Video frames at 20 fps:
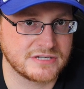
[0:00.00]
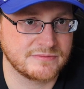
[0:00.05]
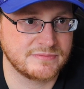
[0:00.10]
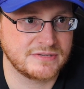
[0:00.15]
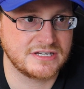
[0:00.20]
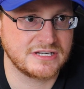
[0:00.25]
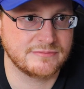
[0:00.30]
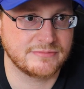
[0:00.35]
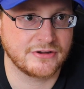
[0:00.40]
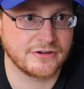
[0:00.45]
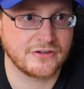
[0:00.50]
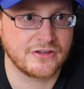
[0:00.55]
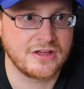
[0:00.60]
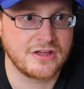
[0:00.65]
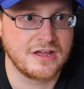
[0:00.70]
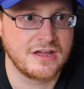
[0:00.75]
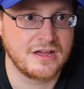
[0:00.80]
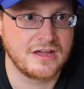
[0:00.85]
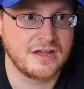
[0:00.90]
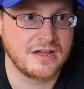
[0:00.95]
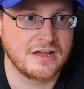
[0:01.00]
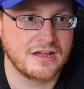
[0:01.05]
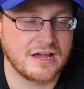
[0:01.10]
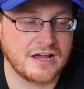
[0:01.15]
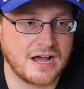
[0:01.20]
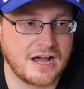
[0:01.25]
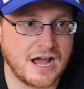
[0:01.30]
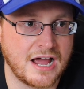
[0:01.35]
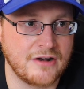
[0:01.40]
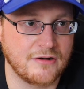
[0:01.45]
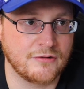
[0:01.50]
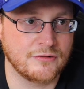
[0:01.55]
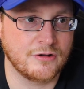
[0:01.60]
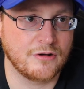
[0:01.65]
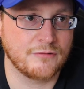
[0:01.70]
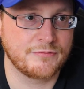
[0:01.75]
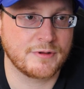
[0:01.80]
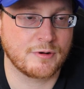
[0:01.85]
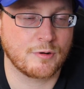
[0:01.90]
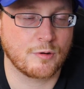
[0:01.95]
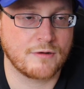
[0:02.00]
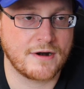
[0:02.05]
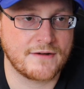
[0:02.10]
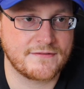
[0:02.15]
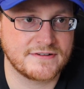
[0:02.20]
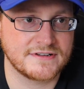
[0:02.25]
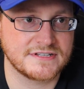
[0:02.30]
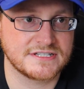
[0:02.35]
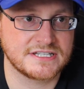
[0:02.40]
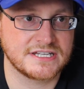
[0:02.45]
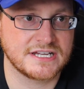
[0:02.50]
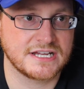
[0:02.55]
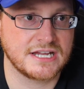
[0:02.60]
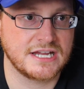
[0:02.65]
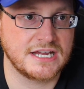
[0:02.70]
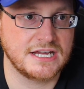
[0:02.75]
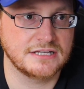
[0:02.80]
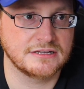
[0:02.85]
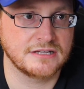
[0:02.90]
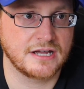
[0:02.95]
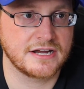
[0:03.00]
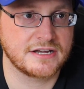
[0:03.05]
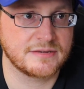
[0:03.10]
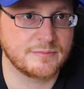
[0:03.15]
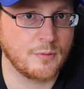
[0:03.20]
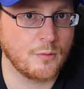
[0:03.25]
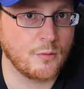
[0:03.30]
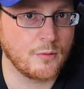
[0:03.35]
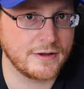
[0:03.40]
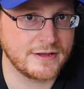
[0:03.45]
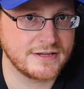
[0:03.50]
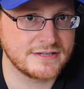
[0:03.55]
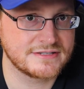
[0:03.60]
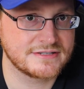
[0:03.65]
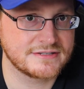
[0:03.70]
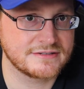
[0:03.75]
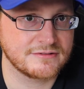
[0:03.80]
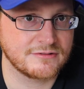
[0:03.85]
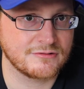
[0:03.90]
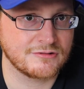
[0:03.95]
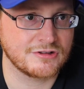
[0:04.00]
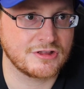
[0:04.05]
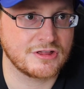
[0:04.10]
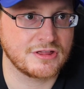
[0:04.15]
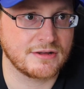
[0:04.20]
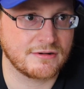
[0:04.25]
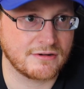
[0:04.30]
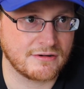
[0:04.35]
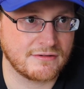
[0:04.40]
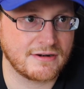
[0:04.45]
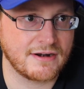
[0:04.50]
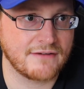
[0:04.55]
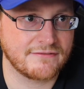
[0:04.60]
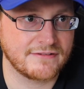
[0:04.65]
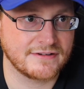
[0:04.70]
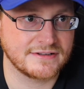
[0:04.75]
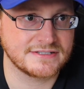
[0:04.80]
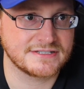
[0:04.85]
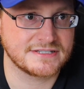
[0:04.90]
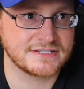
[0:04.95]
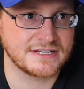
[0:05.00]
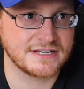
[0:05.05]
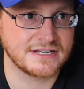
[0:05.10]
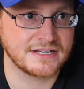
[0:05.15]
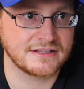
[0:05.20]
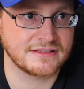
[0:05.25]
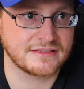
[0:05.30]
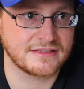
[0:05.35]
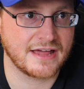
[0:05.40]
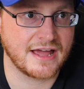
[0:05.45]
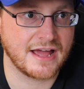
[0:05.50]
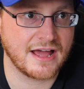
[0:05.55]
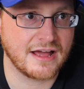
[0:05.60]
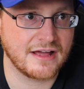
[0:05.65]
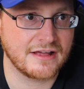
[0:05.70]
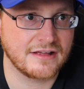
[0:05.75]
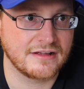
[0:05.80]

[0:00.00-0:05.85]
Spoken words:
to be, but I don't know if they were referencing he liked boys or that they were referencing that.